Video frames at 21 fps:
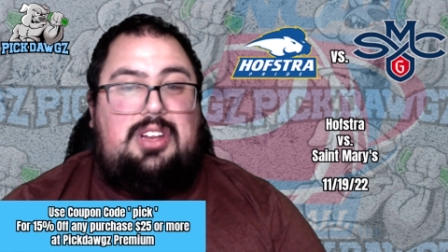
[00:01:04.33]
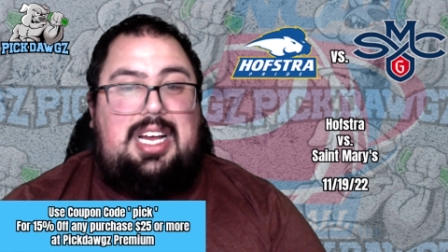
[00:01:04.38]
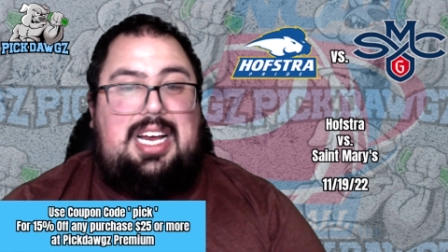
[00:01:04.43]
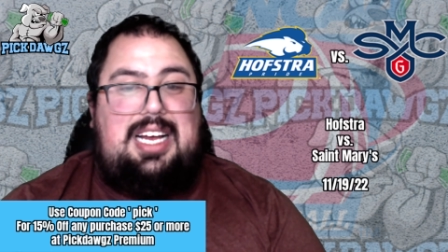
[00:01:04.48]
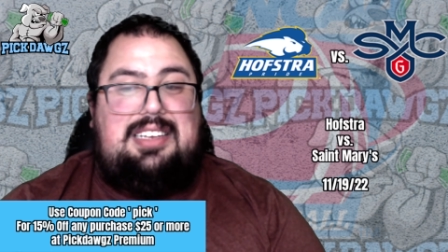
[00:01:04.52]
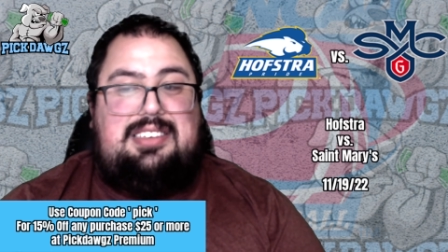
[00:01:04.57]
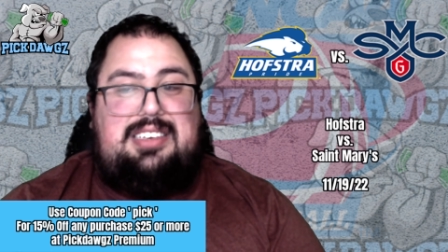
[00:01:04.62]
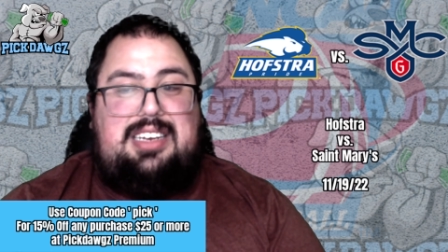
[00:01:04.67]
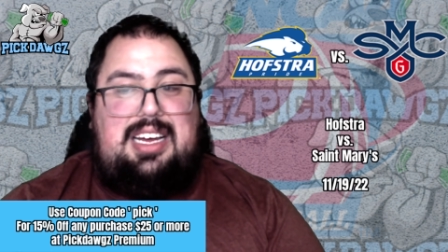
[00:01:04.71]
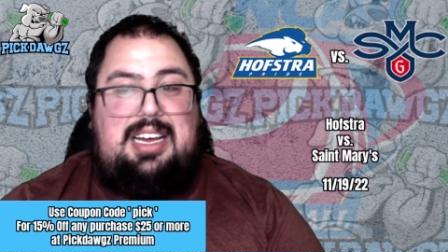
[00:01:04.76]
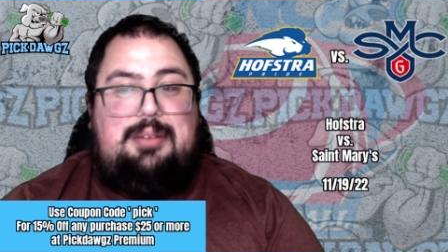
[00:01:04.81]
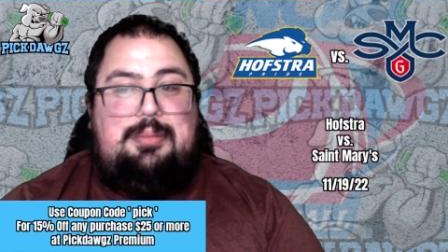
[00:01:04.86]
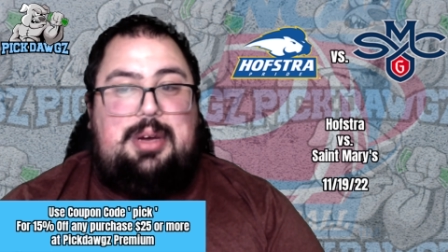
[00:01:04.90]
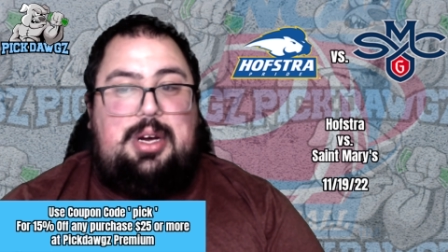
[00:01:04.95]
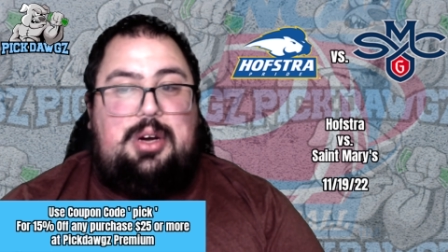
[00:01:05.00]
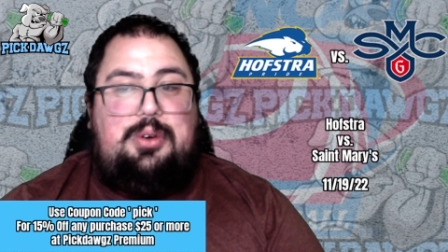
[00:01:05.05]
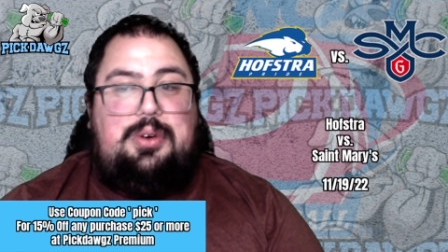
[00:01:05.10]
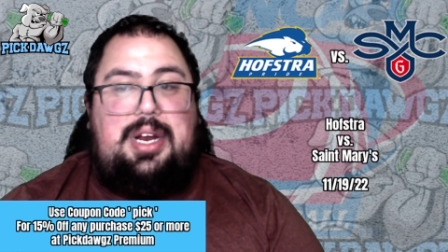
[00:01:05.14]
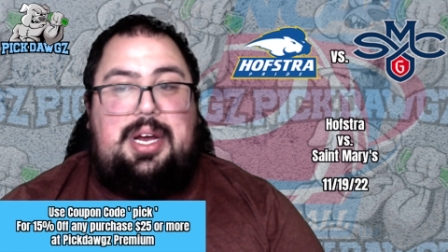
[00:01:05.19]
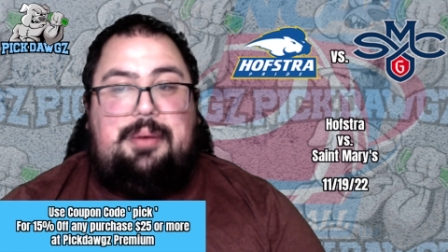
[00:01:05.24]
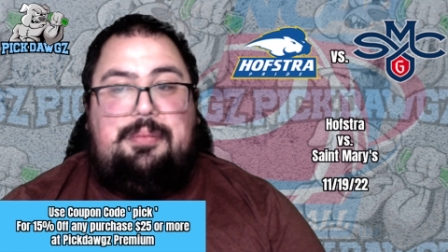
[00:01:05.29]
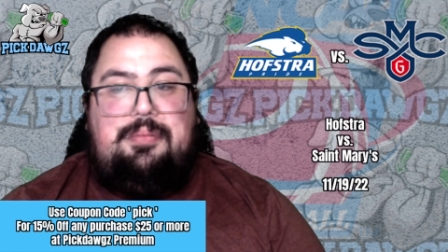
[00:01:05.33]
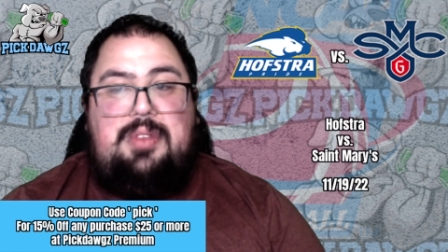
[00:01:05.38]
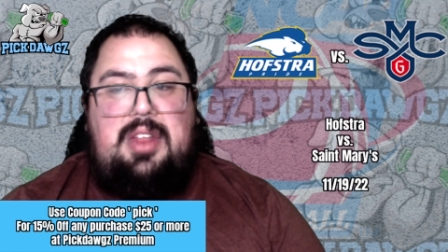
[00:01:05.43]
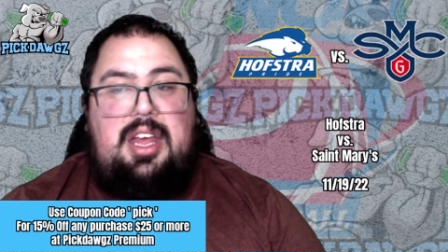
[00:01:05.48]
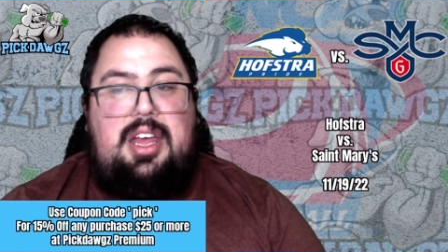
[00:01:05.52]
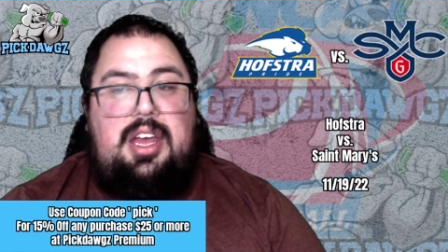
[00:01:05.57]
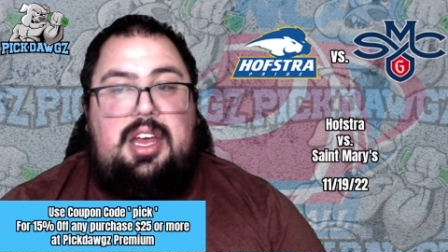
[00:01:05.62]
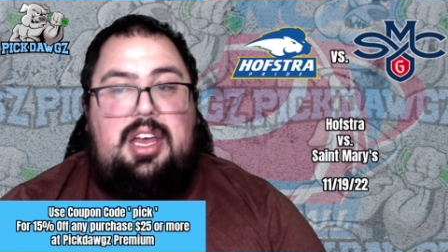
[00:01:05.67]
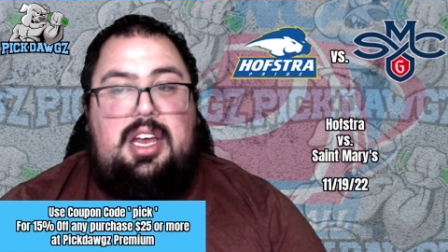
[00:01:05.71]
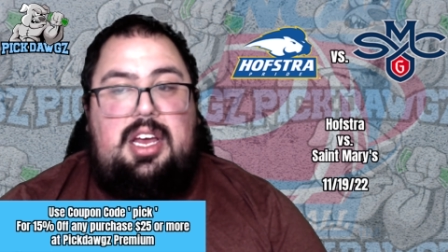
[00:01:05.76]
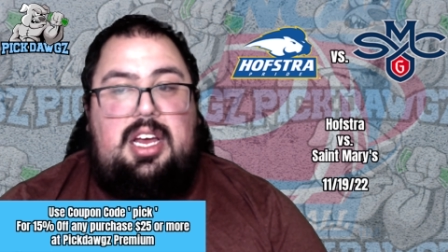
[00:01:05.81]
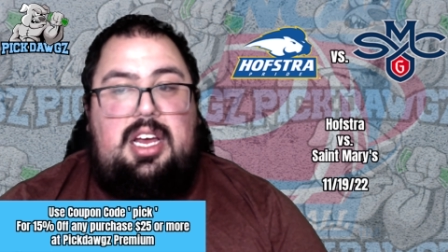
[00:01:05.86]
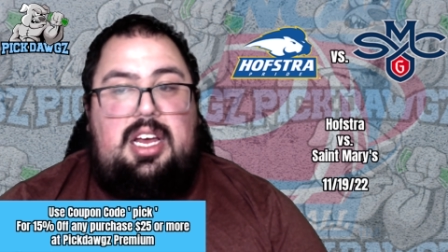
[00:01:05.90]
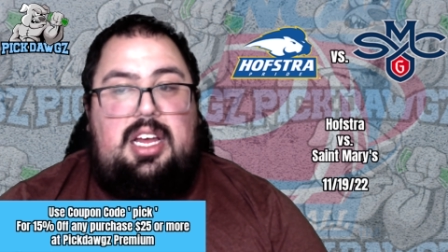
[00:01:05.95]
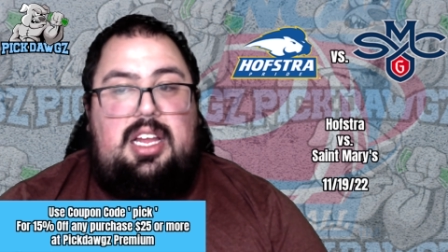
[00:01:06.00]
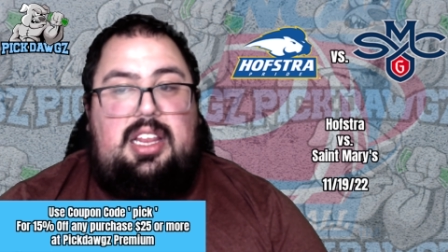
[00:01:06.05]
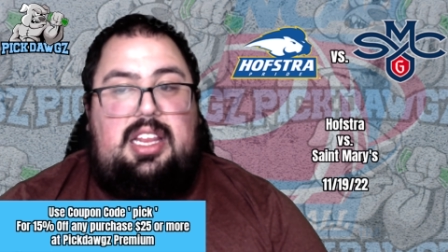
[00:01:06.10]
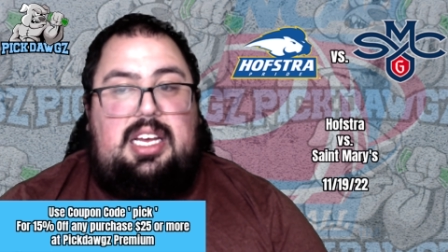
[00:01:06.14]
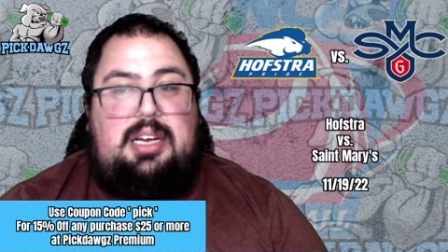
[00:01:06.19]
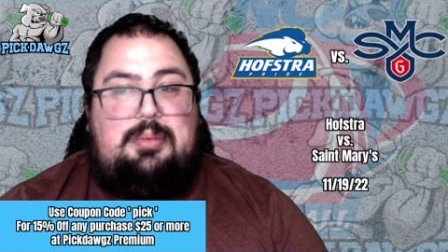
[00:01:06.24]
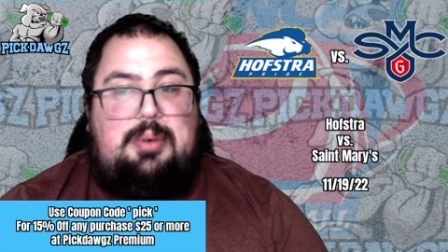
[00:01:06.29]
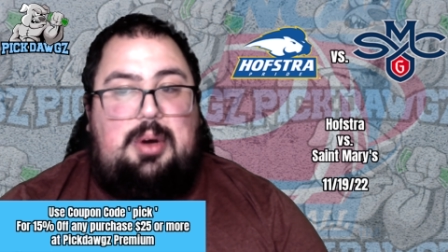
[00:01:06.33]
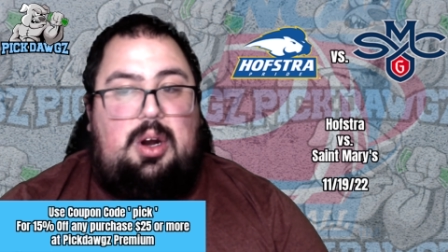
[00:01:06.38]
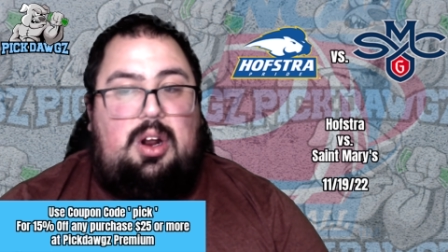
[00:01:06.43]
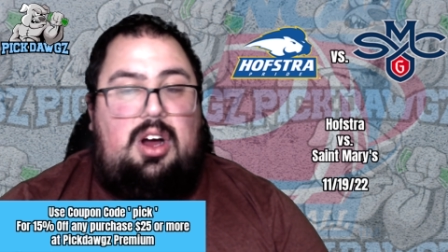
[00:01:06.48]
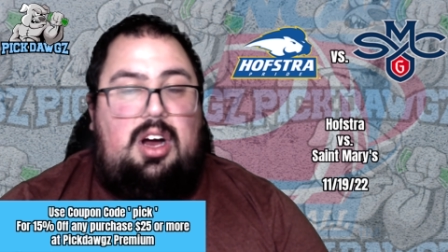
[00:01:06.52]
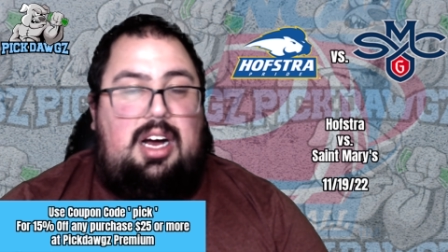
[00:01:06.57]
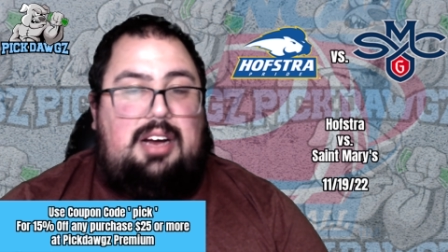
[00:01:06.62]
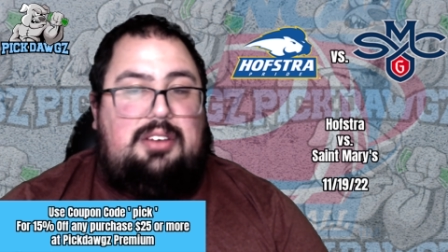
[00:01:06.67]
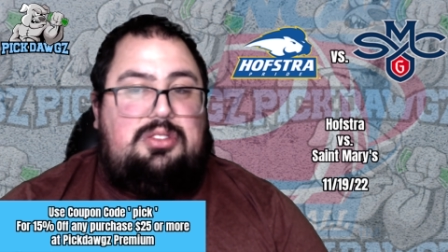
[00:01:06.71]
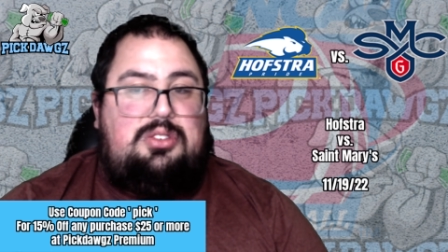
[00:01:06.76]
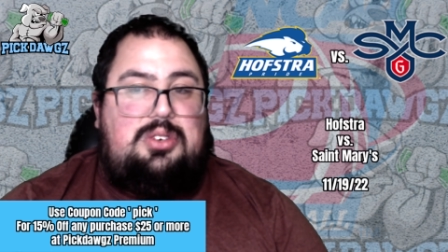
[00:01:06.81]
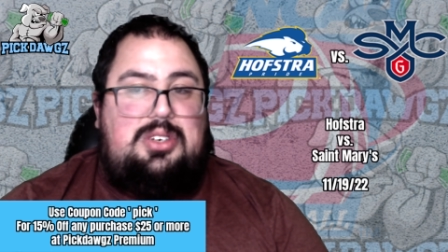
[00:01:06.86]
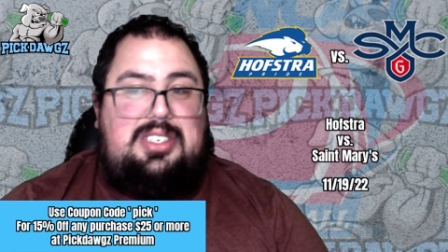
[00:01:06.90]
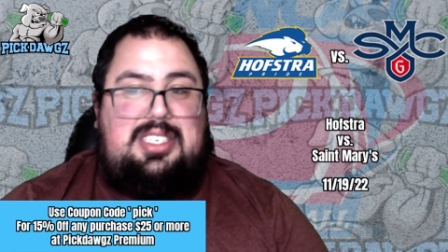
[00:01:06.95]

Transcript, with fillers: last time out. Now, thing about Hofstra